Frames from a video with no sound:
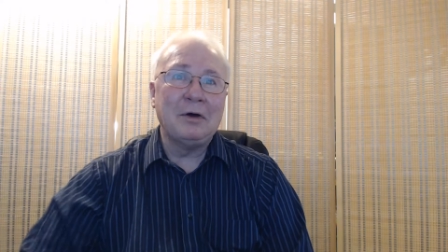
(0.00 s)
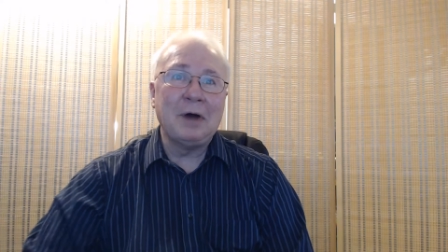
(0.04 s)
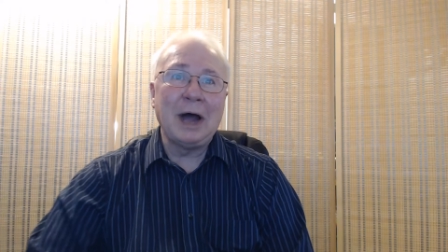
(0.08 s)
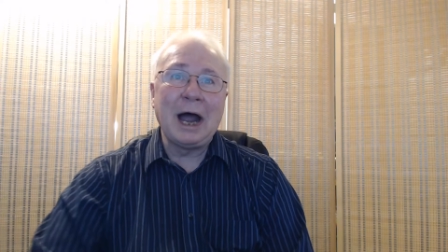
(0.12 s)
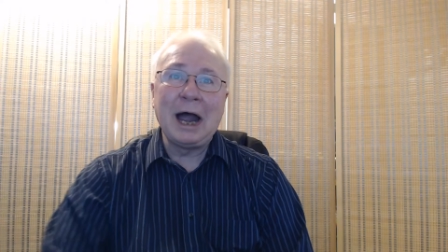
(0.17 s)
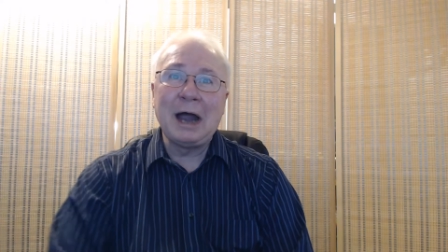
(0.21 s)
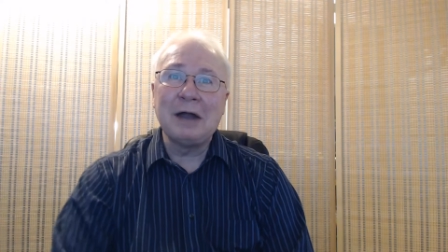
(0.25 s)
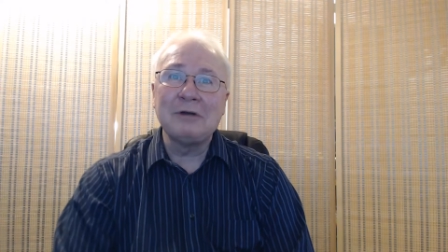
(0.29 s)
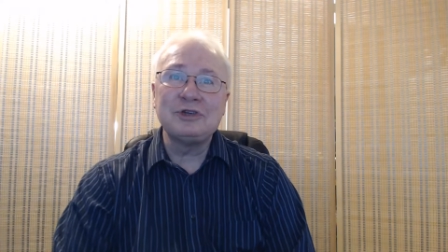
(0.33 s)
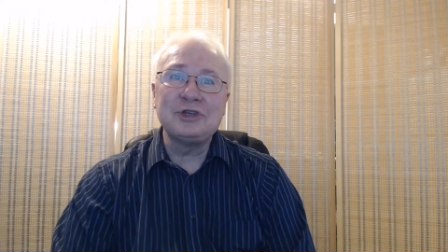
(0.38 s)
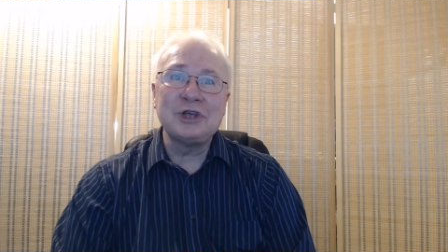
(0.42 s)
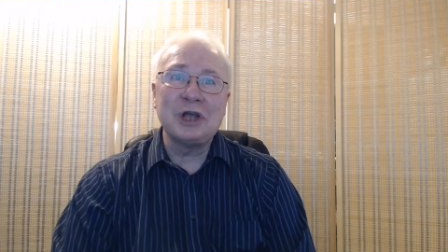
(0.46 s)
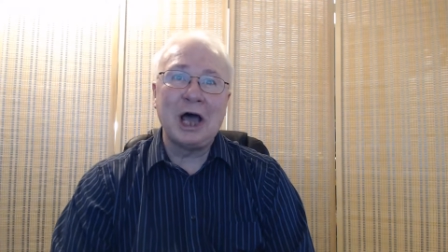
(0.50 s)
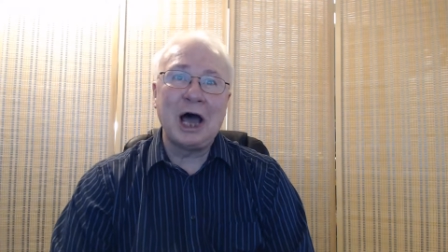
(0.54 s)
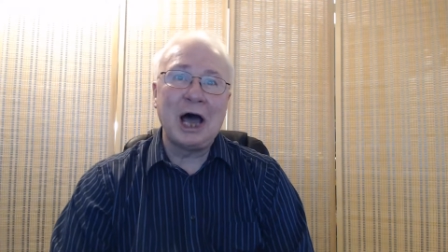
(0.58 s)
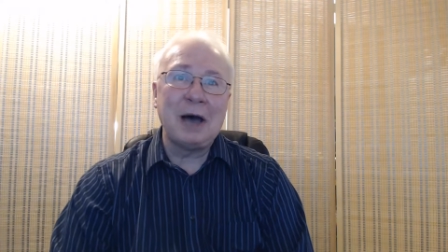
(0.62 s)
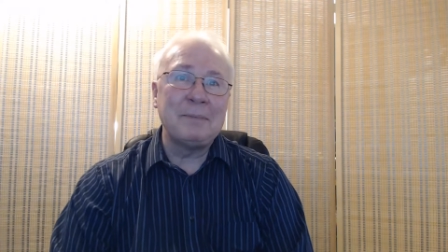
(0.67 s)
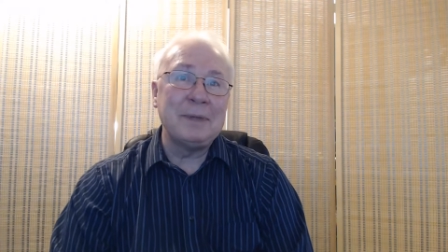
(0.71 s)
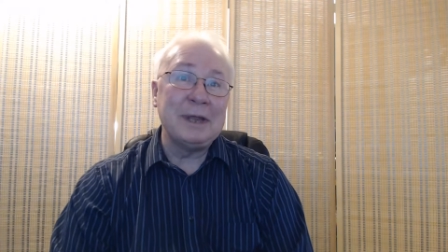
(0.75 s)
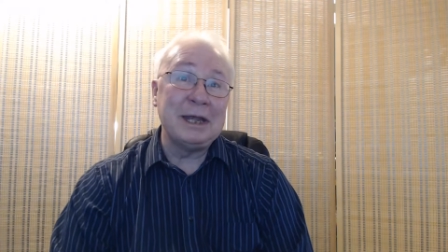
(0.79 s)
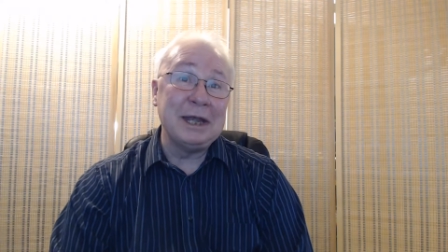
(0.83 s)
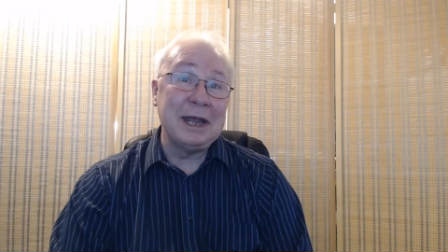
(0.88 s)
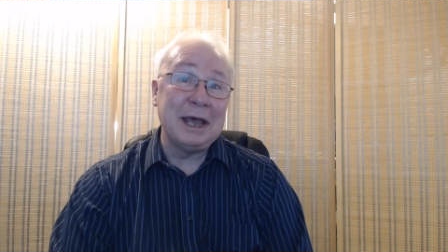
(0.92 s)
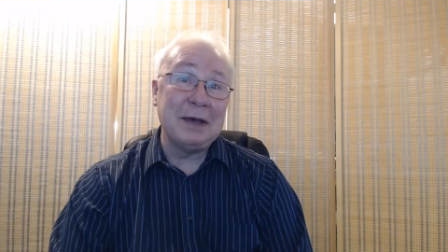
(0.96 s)
Our
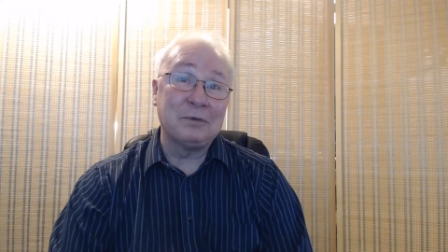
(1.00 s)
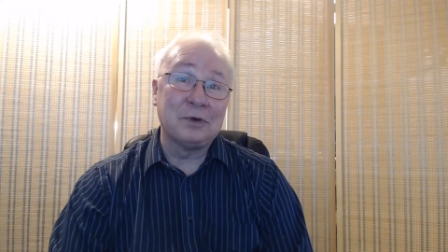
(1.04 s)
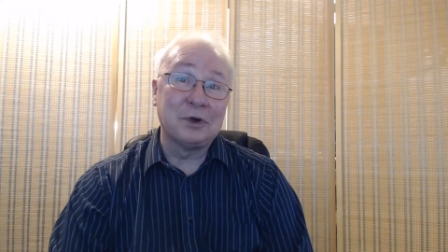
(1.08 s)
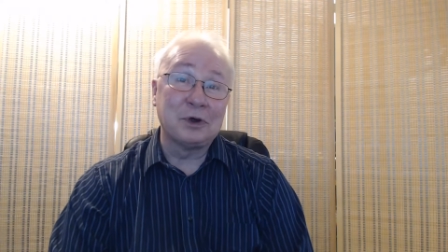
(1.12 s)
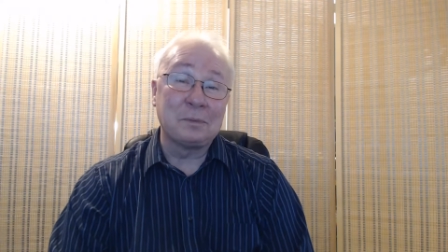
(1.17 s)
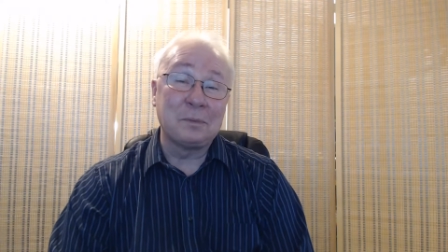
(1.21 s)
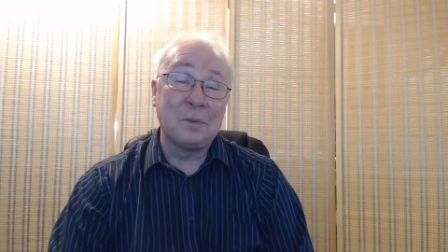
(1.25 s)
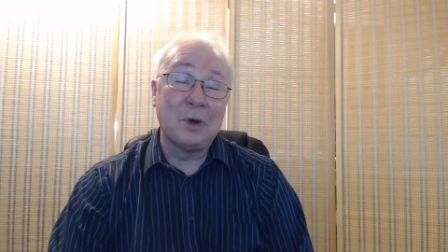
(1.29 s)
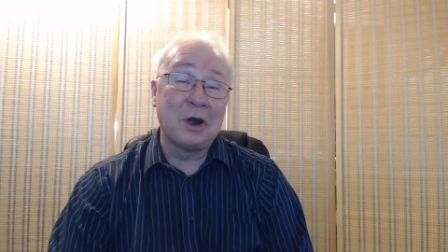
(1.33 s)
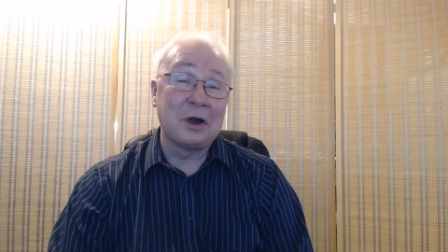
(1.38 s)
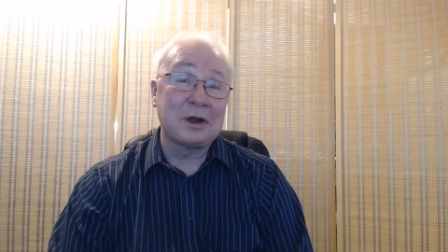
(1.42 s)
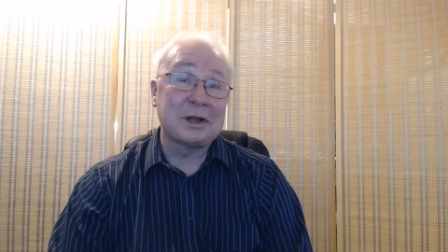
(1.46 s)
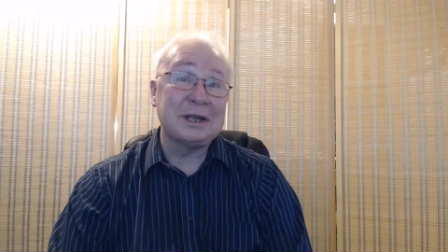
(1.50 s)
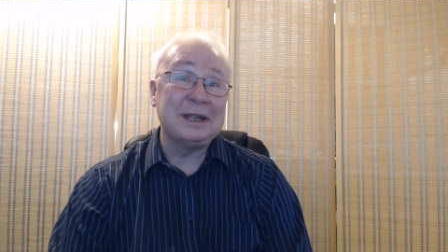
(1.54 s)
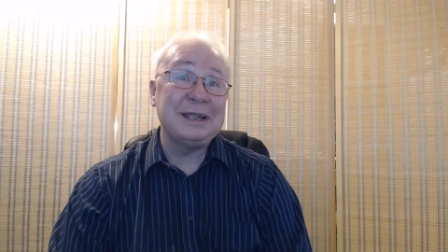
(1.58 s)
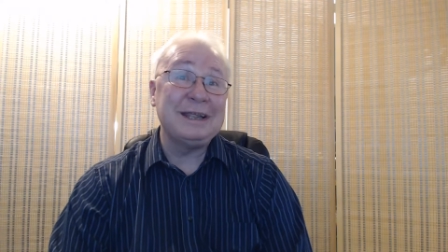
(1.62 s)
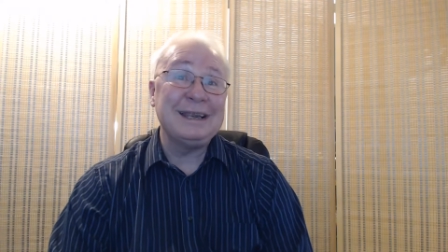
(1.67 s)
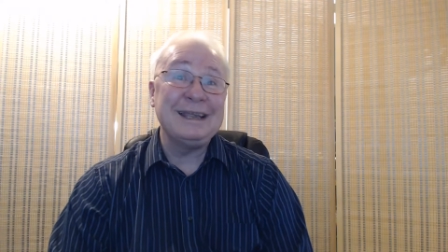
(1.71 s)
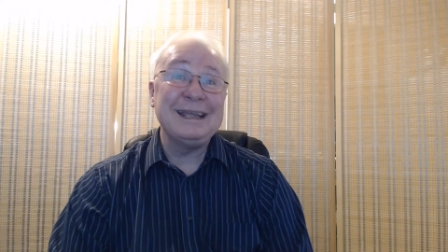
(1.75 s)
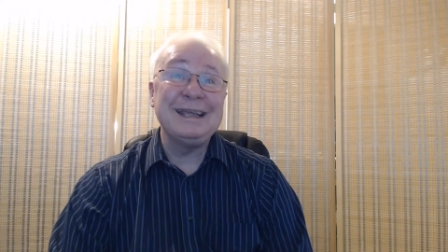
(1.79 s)
job in network marketing